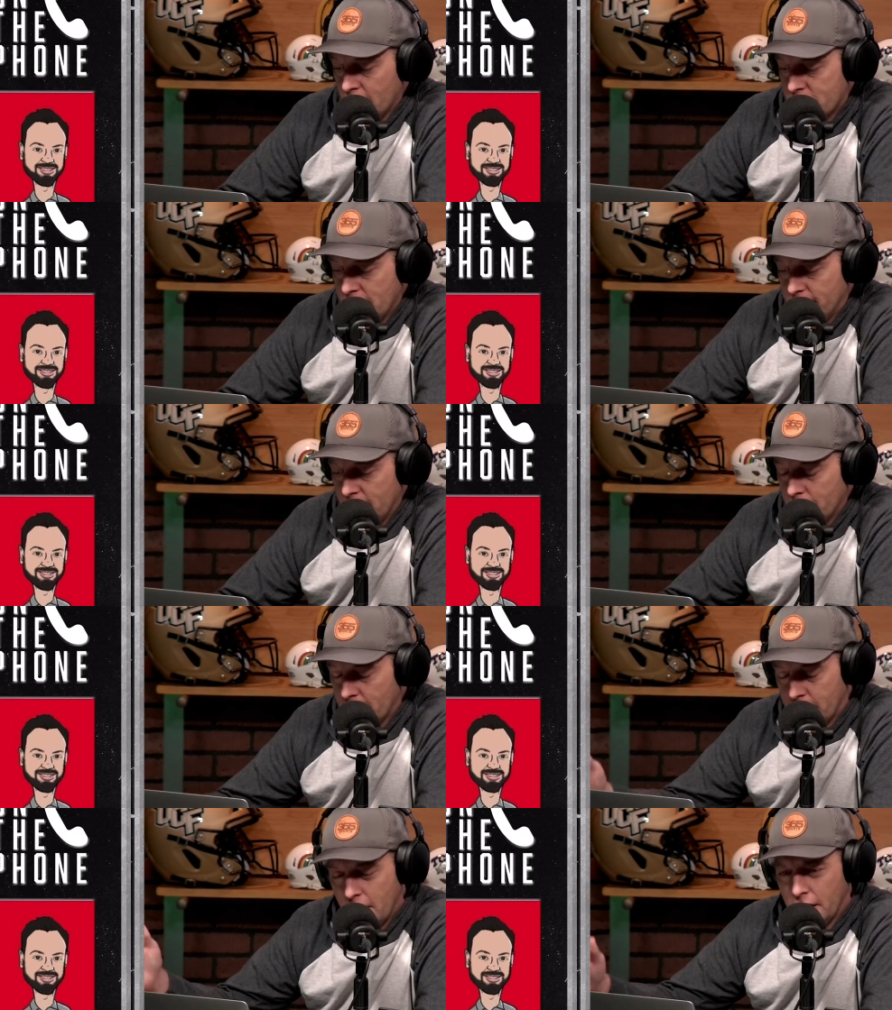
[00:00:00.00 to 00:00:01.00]
Speaker 1: all shifting.
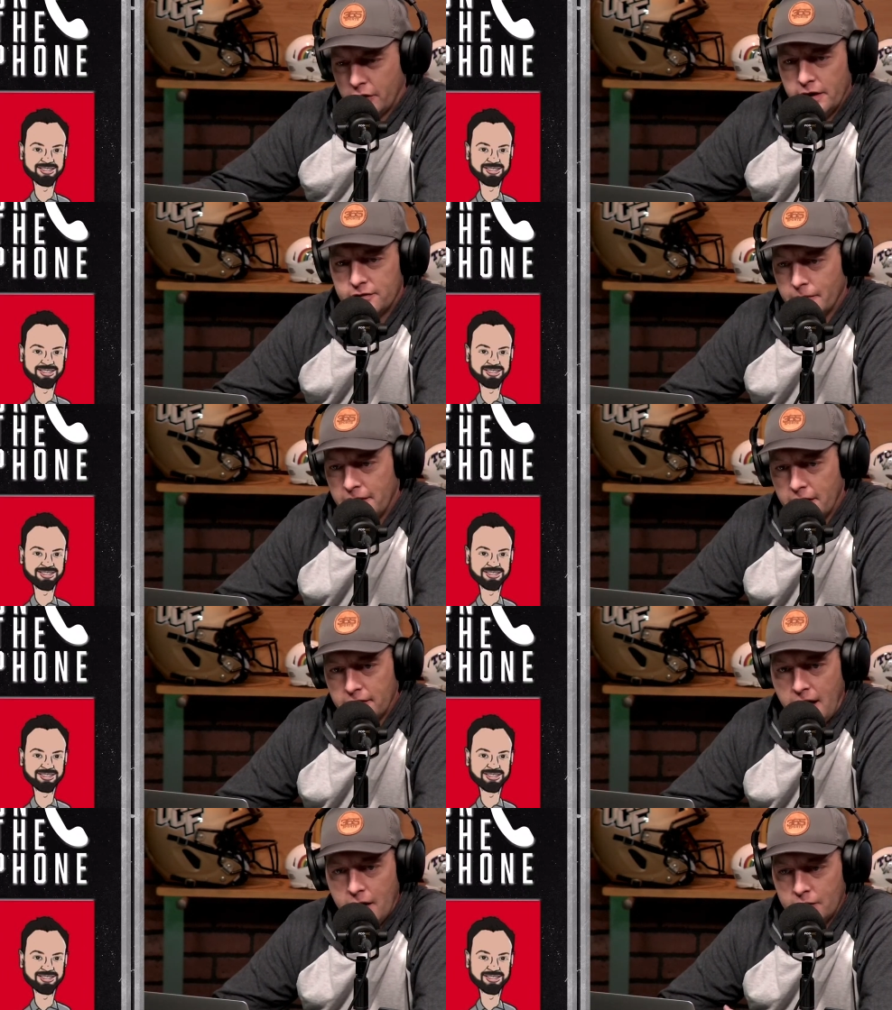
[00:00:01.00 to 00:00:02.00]
But uh, Chris, I mean, the,
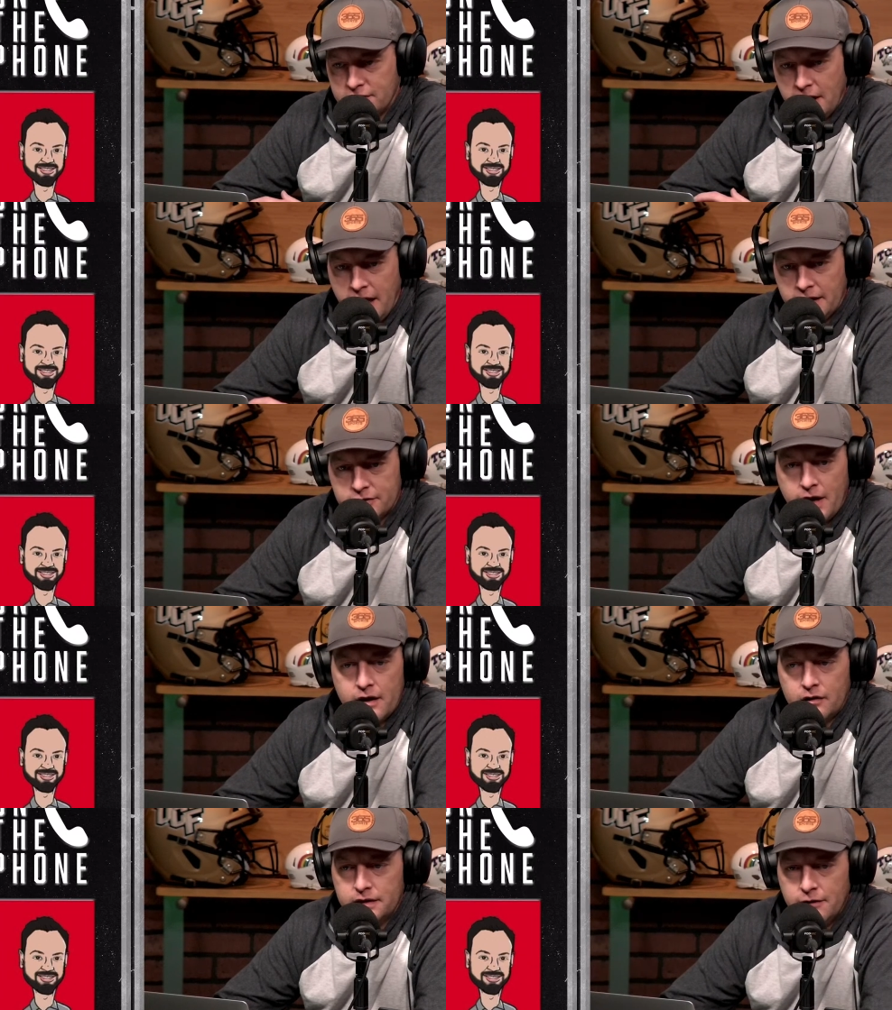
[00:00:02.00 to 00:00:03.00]
Iowa State hangs their hat
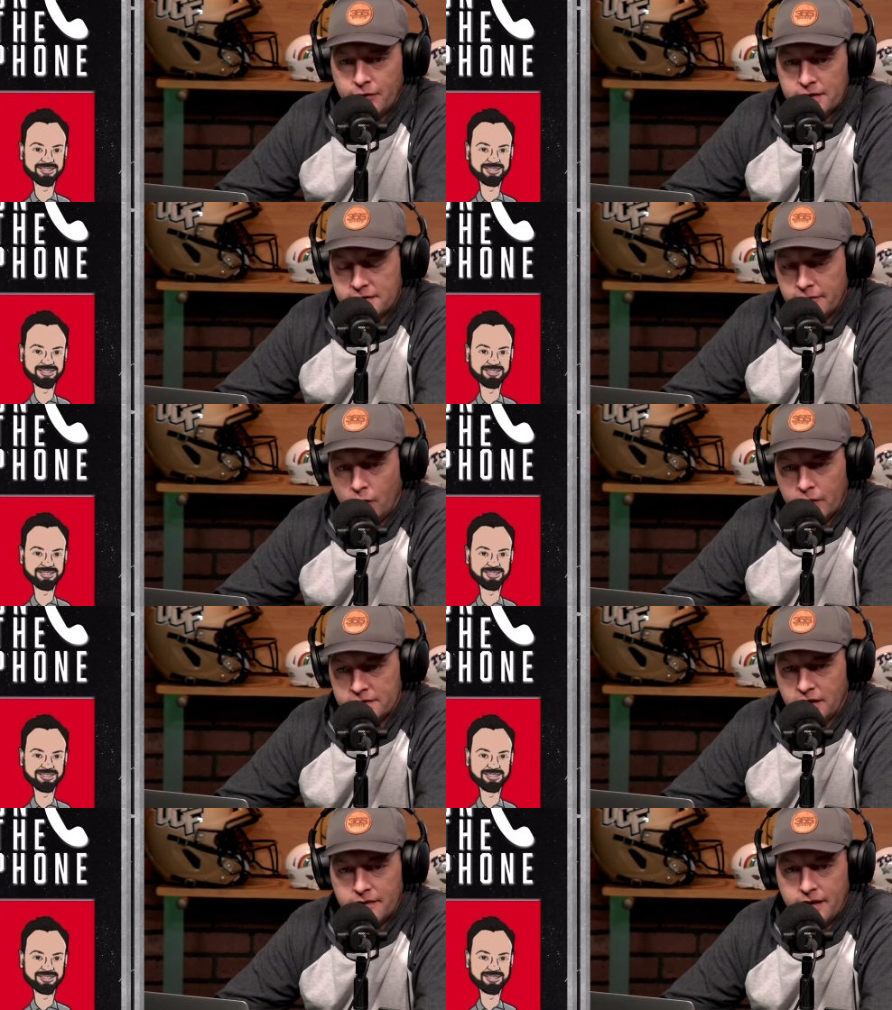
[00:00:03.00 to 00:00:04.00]
on defense; they've always
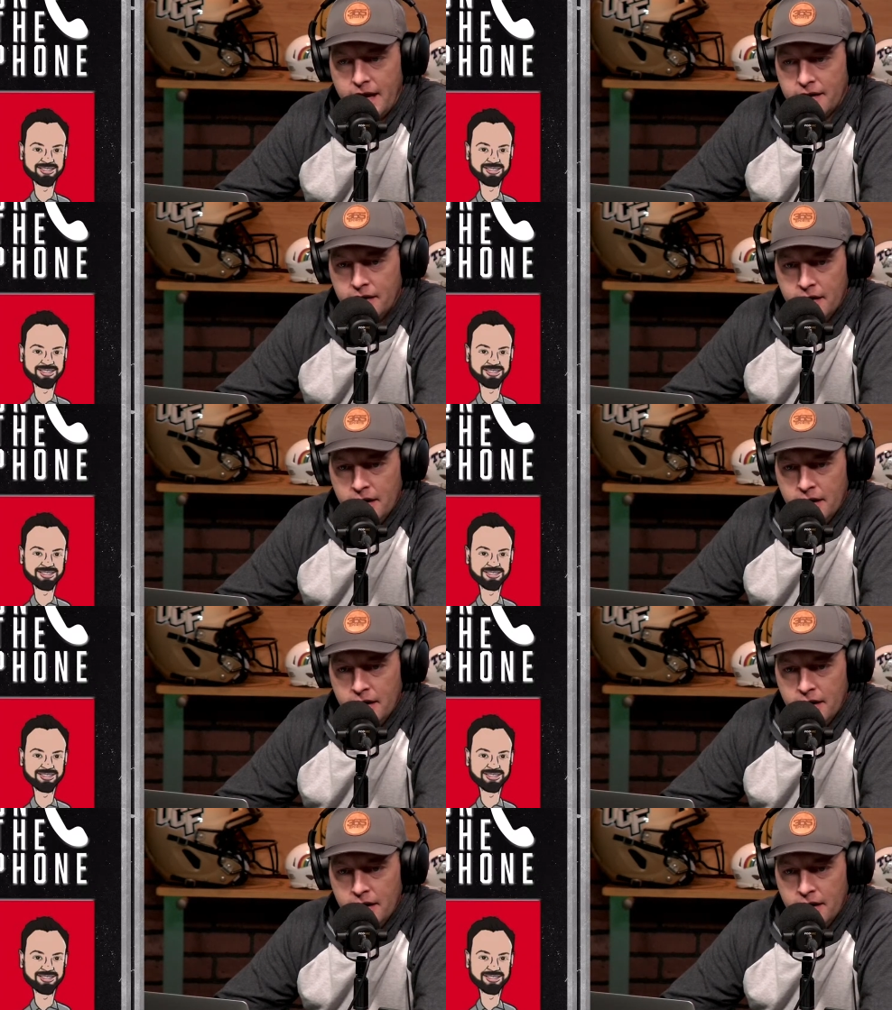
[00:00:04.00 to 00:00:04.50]
done that.